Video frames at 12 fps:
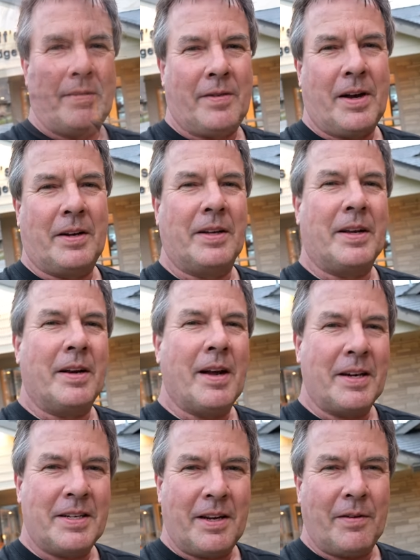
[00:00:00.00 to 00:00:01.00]
Finally, in
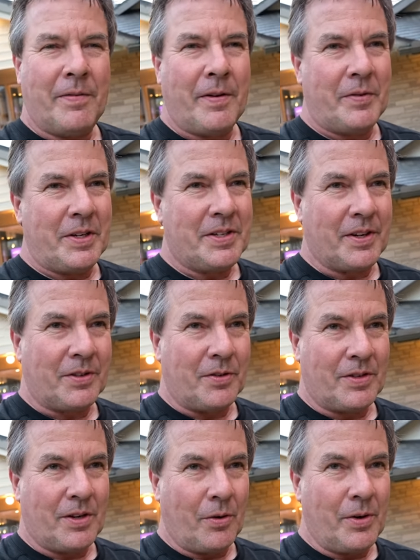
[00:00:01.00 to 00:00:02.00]
1956
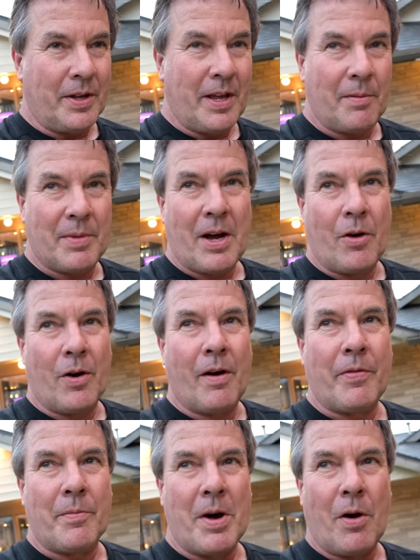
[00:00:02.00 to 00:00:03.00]
or so, he came down
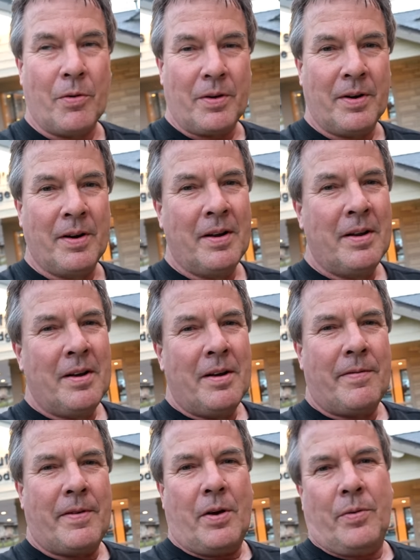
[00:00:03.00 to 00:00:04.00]
off the mountain,
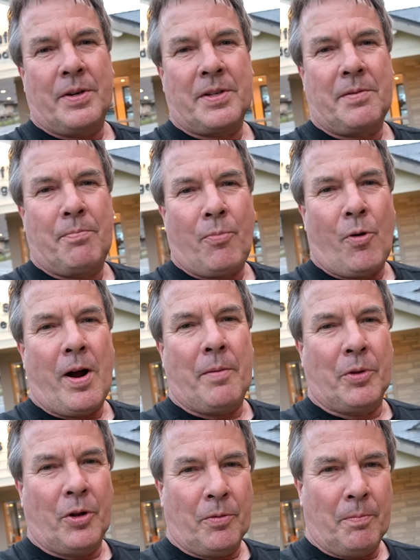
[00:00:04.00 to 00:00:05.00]
found this
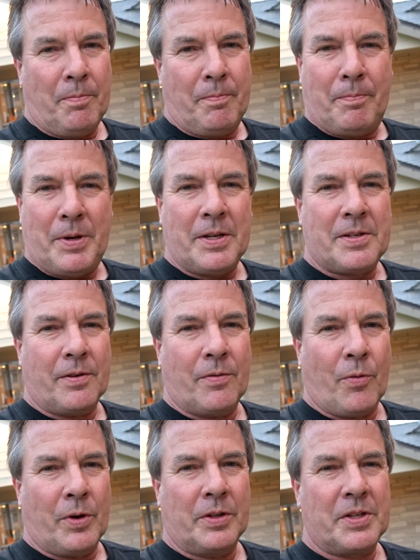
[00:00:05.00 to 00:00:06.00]
prime little piece
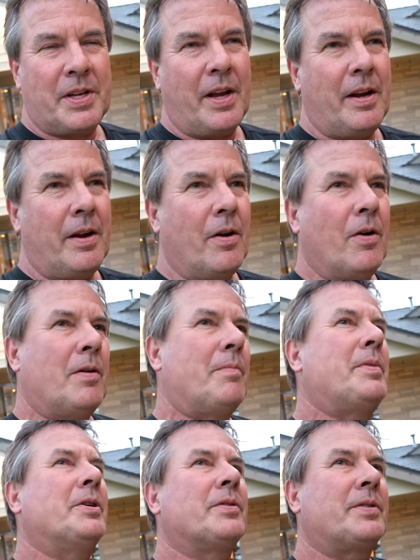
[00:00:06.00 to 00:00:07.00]
of real estate here
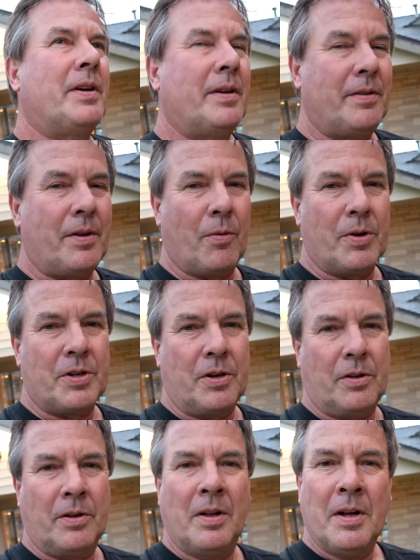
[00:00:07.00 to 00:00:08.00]
and built the
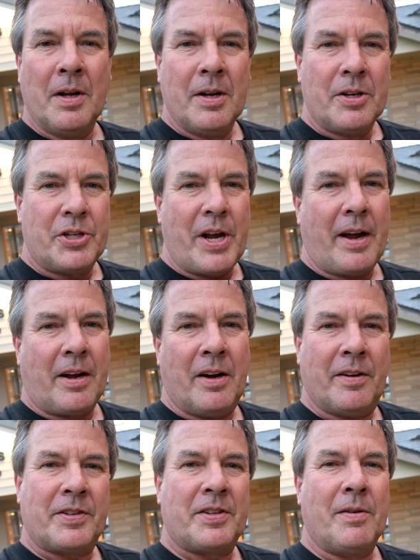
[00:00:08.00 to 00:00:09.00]
original Jack
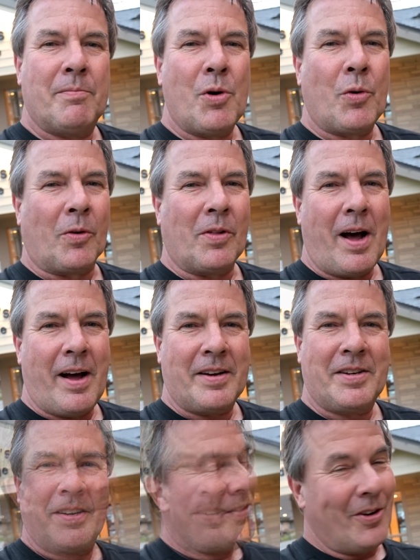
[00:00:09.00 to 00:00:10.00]
Huff's Motor
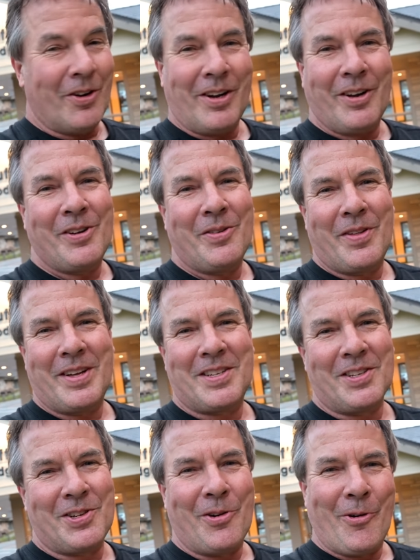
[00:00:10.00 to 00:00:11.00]
Lodge. There you go. That's
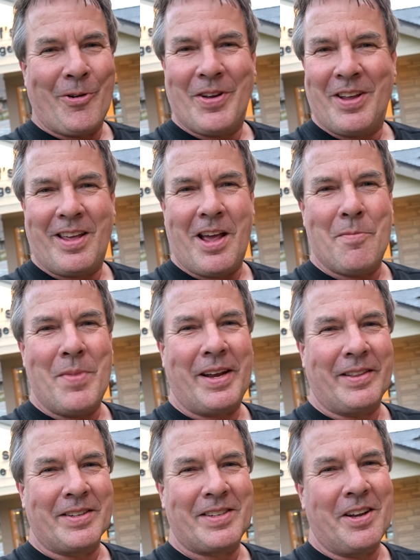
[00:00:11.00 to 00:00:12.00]
the story. Can't
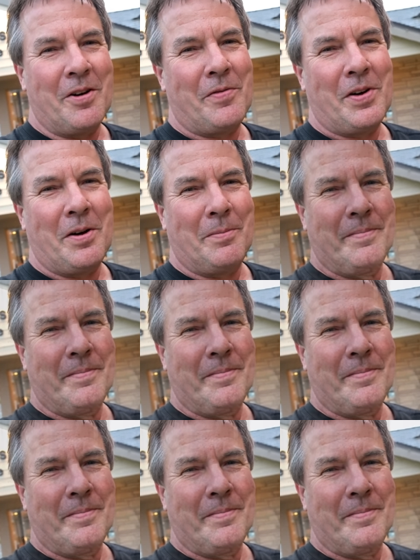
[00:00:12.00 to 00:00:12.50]
make this stuff up.